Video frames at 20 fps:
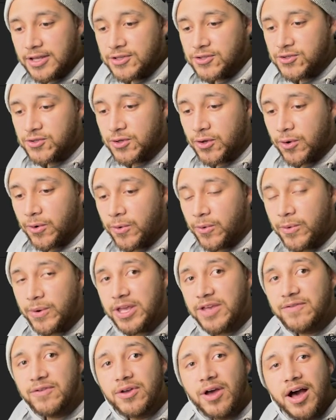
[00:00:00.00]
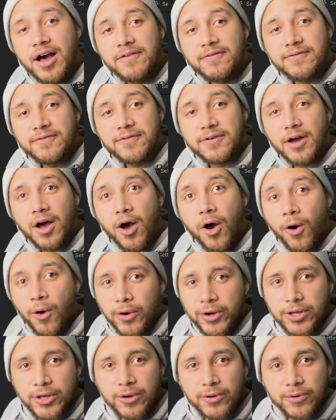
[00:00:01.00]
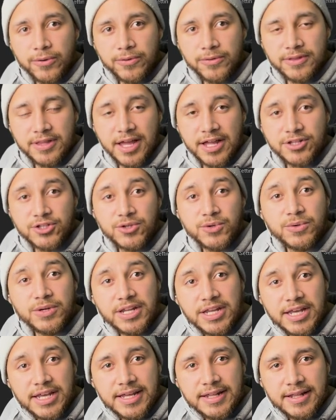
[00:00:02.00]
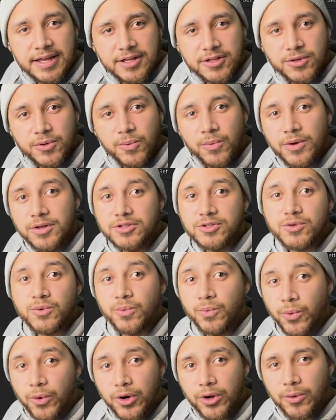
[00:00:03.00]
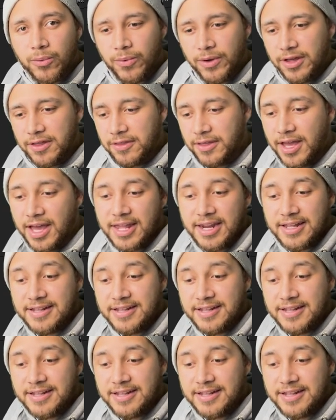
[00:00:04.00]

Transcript: So if you have audio that you need and you want to work with and